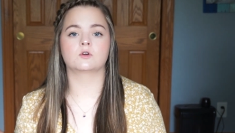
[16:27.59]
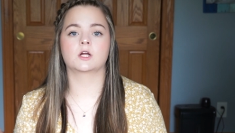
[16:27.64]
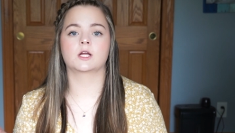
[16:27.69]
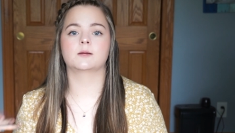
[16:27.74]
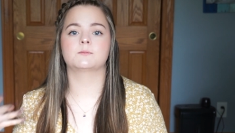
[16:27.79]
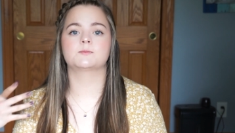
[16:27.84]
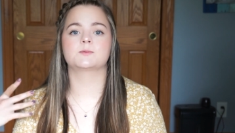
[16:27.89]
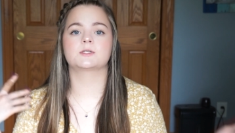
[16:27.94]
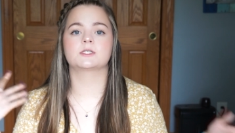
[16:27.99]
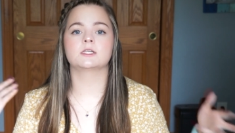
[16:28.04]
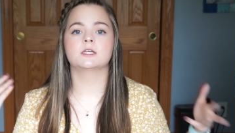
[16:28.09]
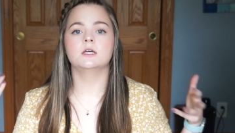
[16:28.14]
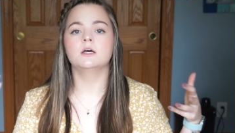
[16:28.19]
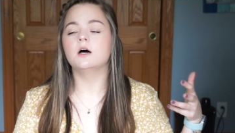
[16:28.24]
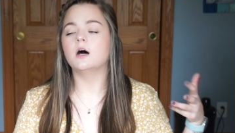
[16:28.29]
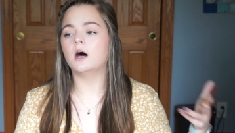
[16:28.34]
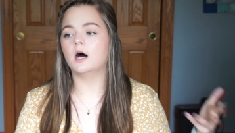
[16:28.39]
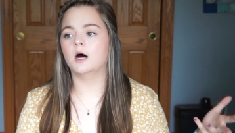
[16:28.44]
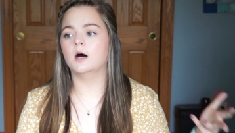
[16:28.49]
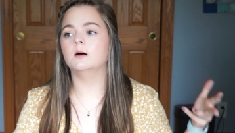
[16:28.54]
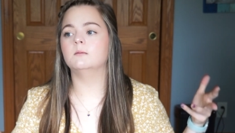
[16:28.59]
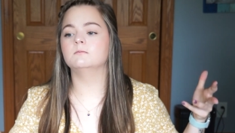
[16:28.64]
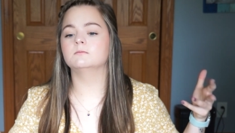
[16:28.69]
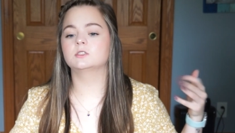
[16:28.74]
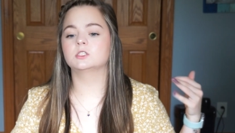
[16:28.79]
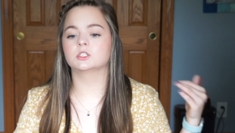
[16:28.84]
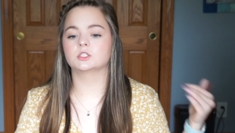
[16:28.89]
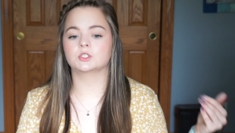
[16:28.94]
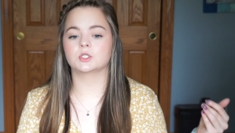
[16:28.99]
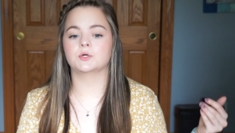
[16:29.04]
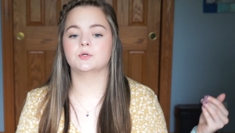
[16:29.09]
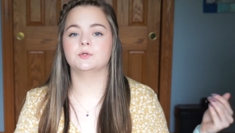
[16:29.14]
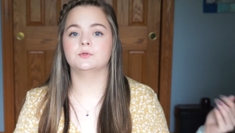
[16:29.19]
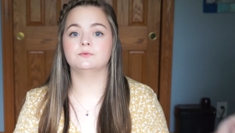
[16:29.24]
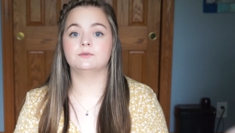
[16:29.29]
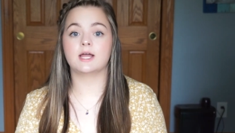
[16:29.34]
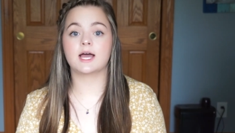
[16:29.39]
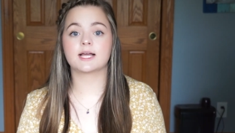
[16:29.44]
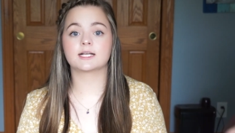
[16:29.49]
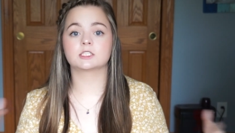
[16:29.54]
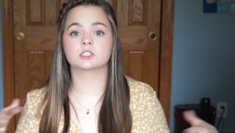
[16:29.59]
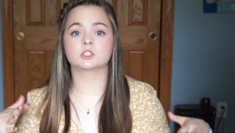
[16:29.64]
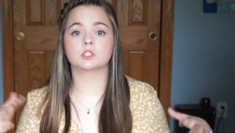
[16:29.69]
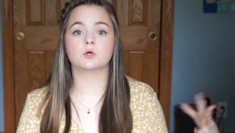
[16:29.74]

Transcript: grips to show you next.